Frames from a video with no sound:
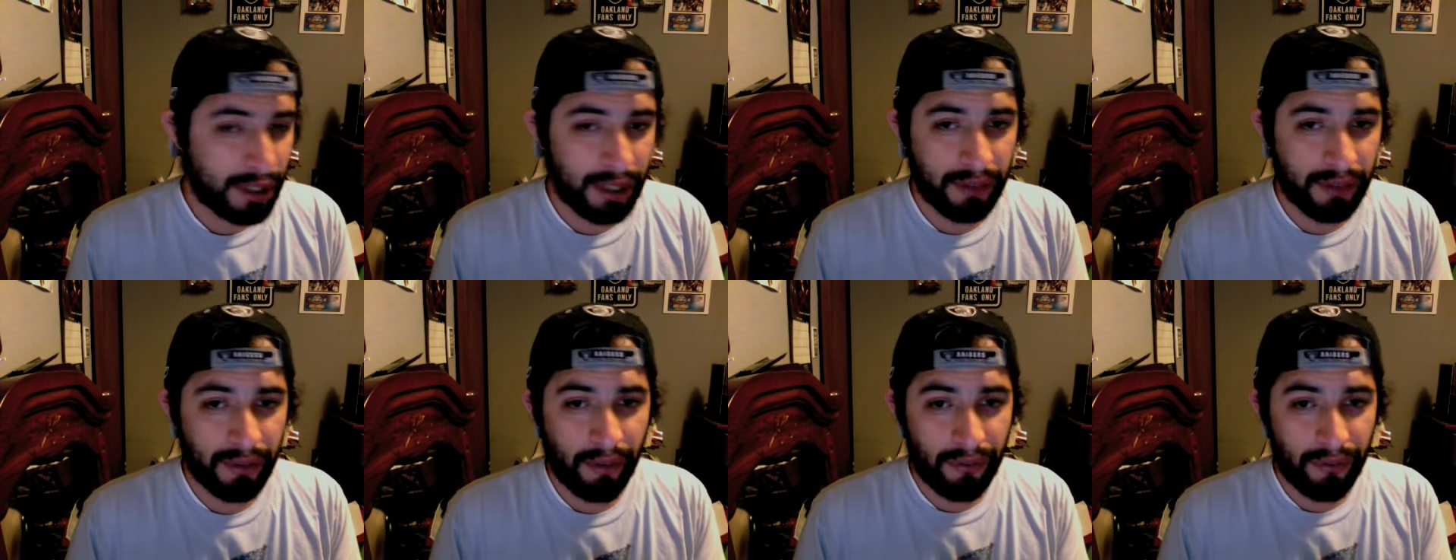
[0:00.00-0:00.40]

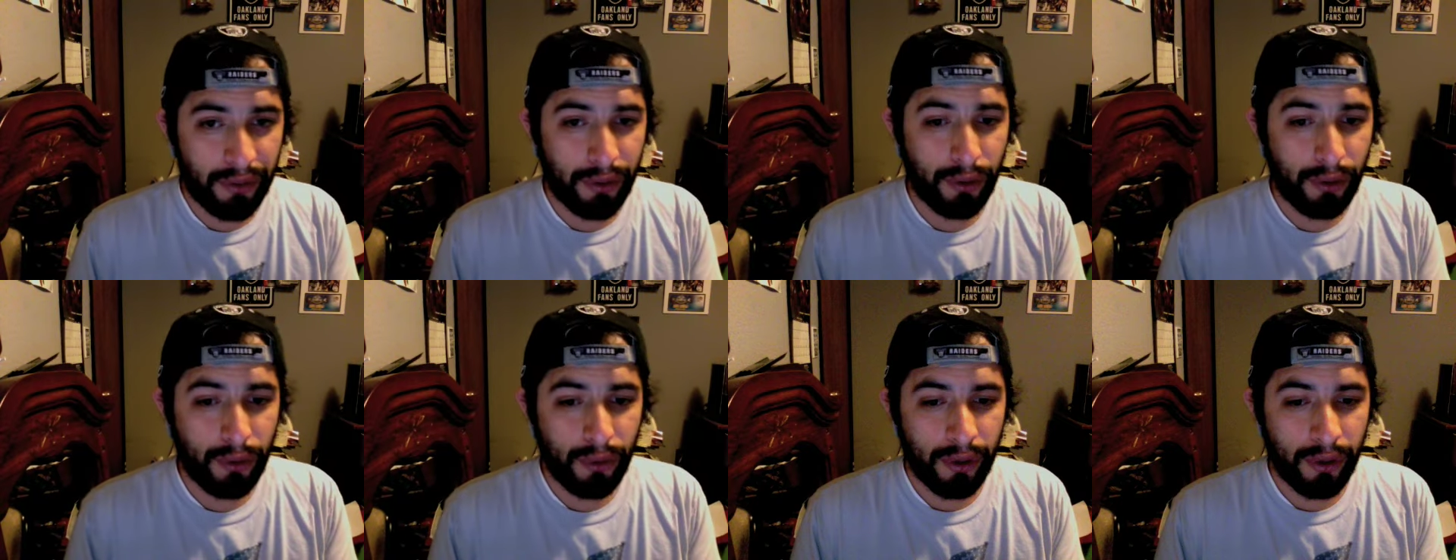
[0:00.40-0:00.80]
Uh, if
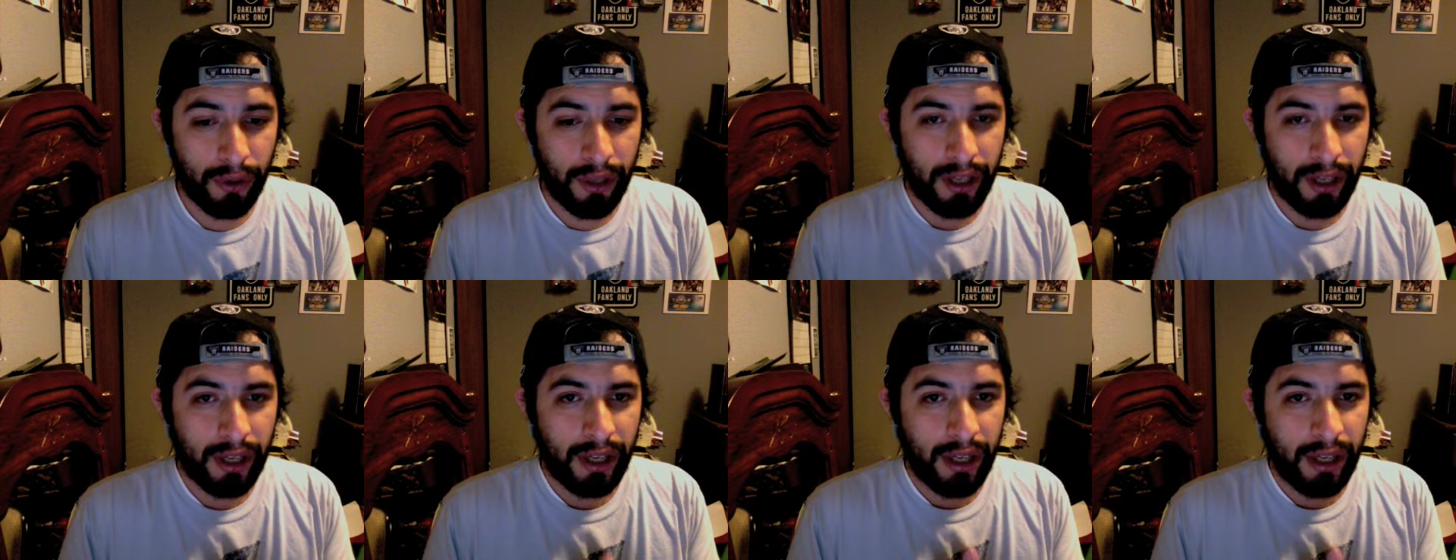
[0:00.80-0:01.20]
you
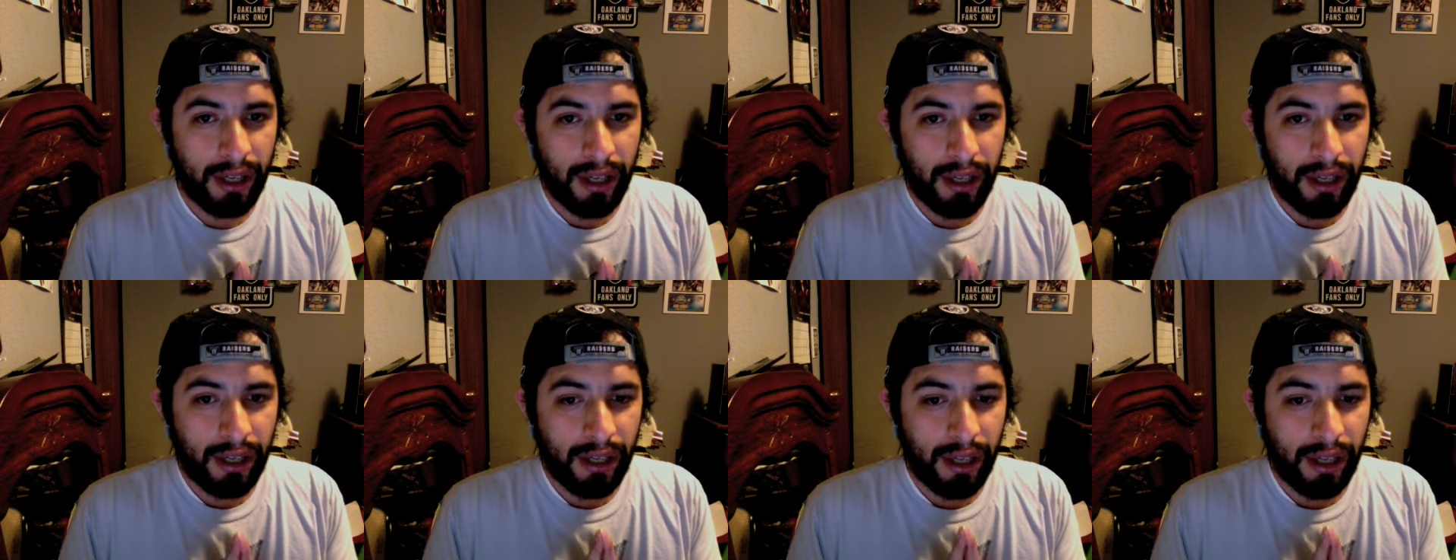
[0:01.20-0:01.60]

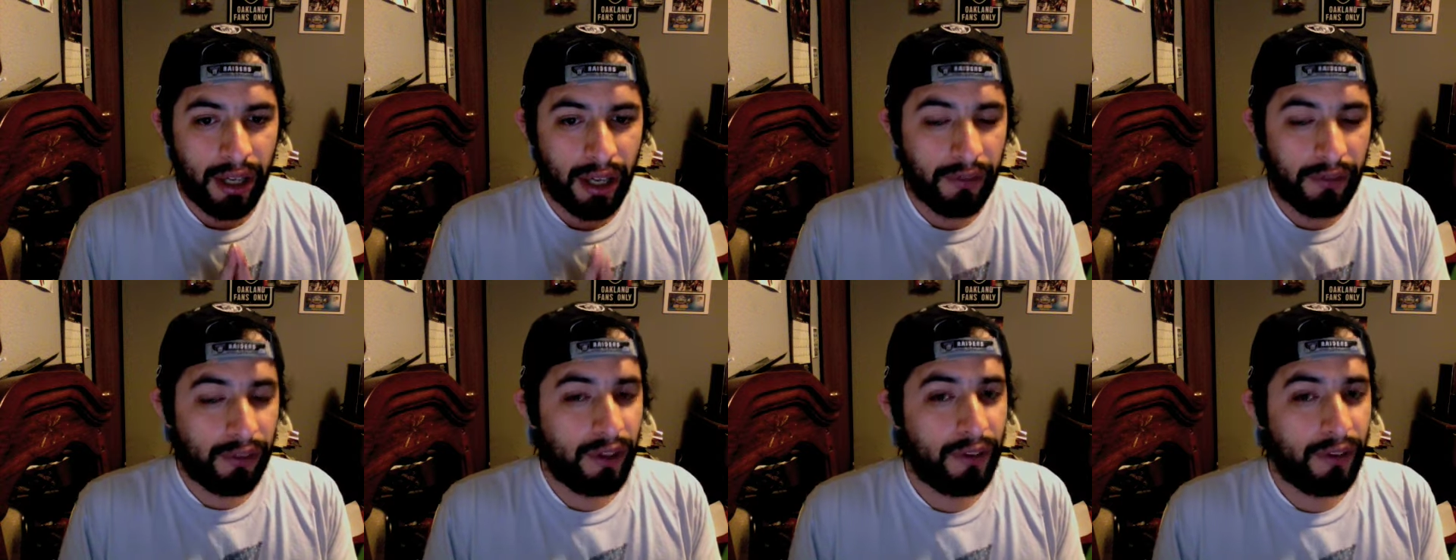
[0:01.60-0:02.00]

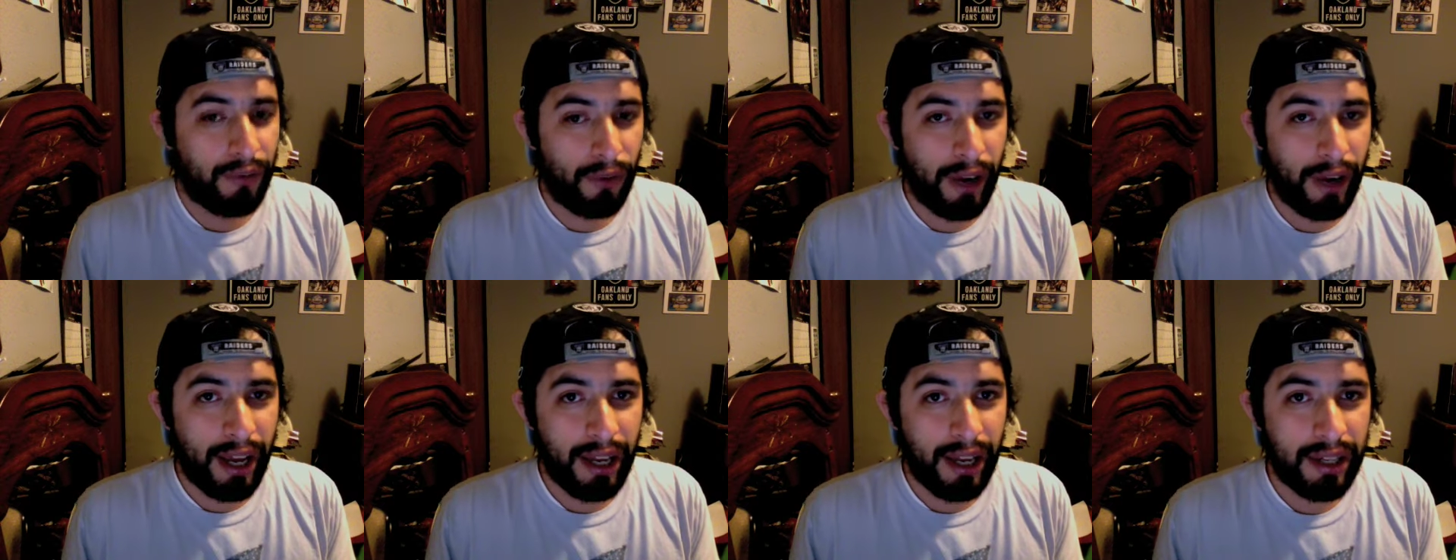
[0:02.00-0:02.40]
if you have
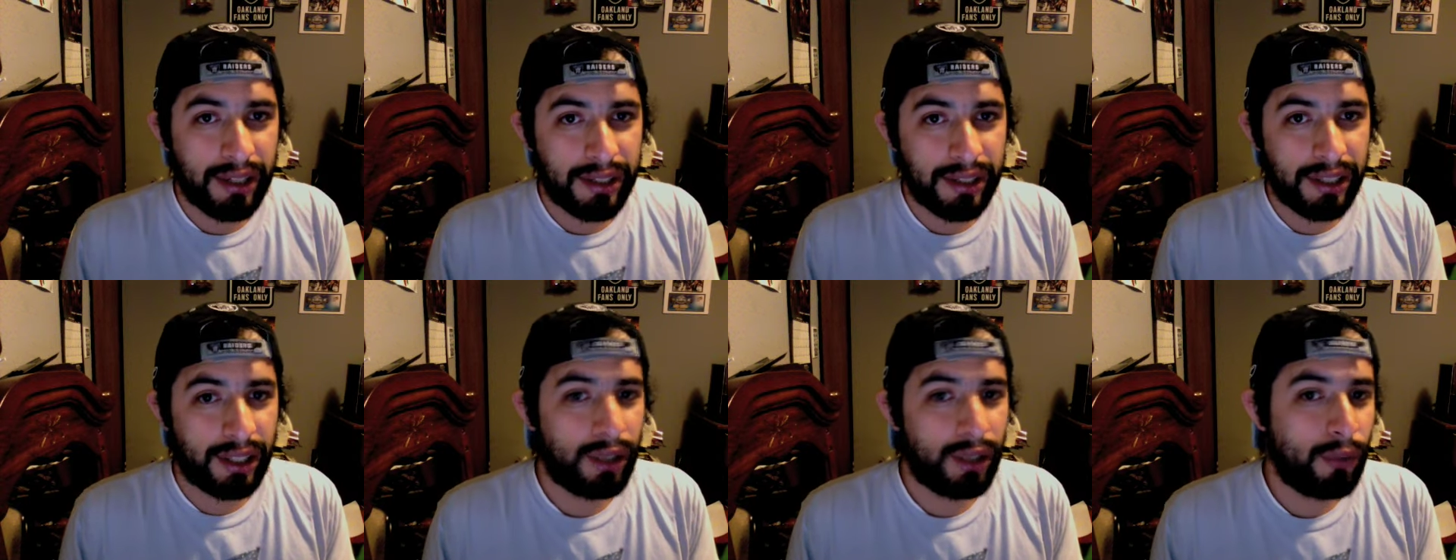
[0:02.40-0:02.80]
read
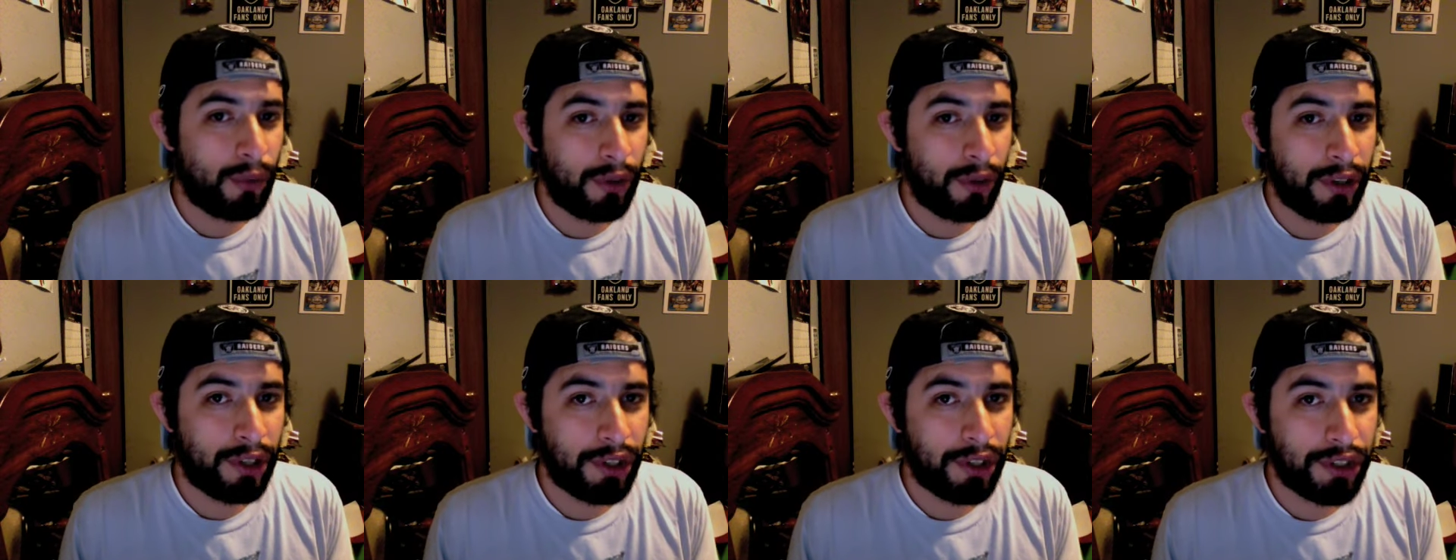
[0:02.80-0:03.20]
Secret
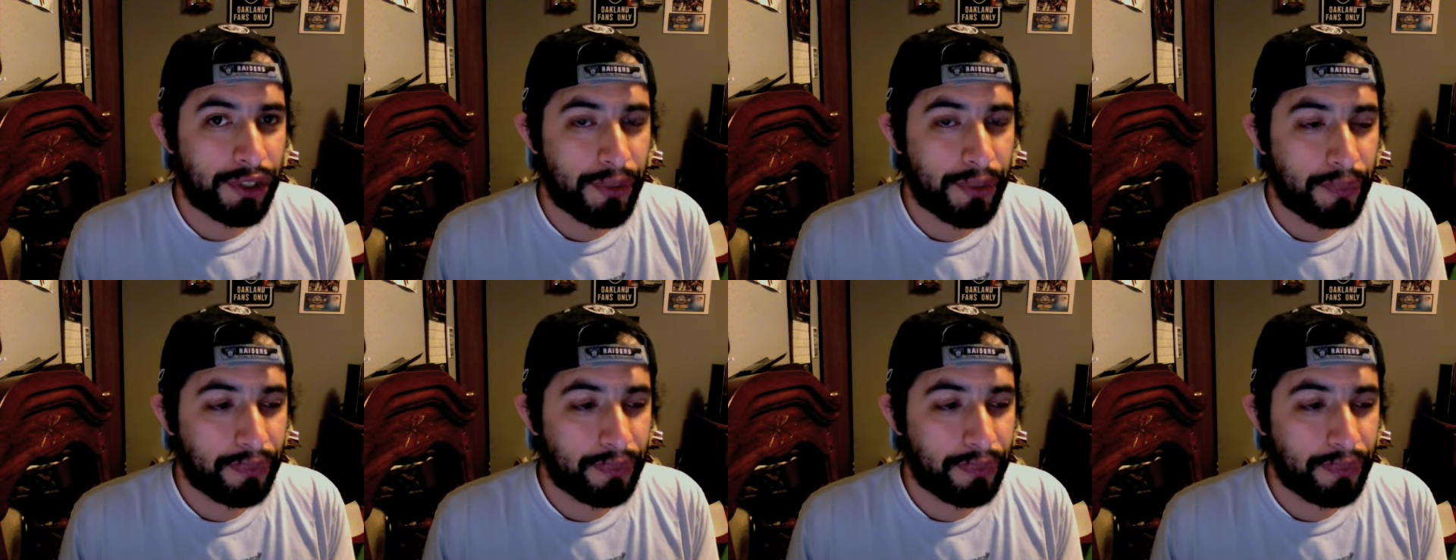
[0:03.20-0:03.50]
Warriors,